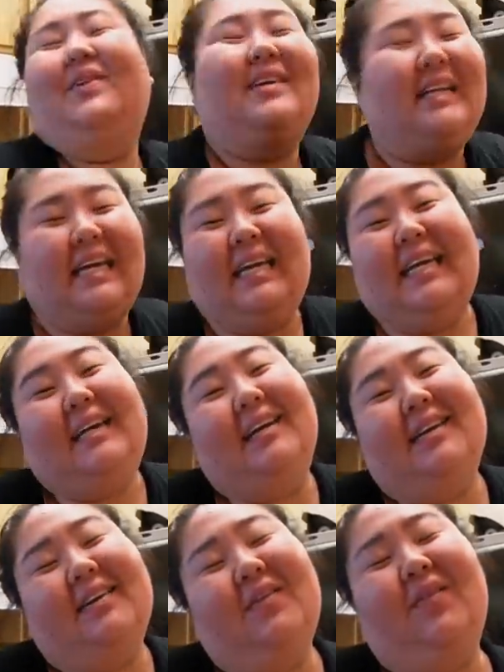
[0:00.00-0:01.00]
morning.
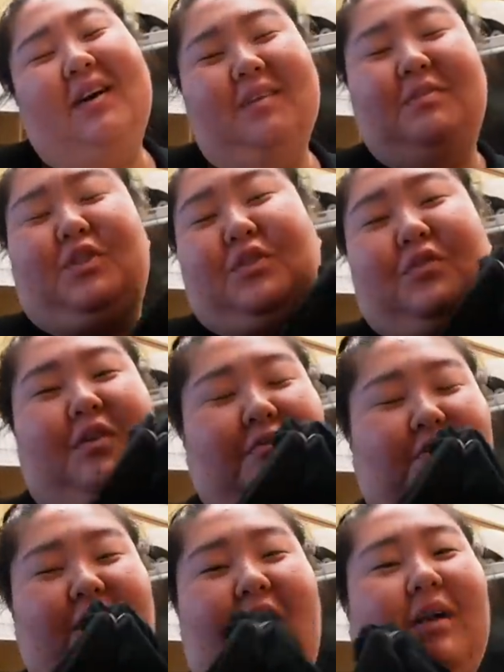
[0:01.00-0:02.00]
Welcome to
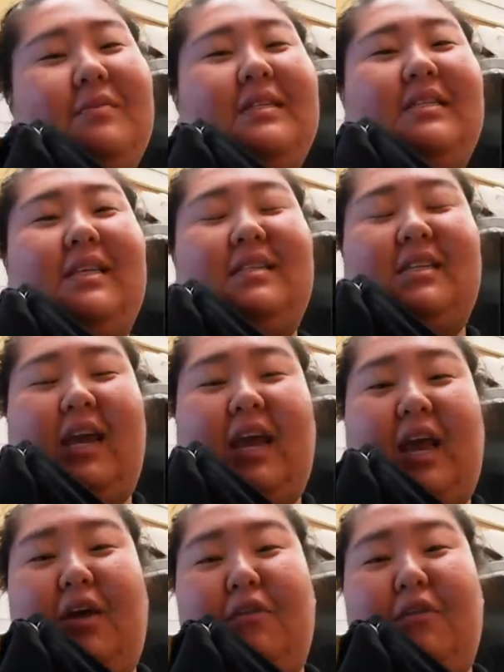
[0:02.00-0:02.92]
Vlogmas day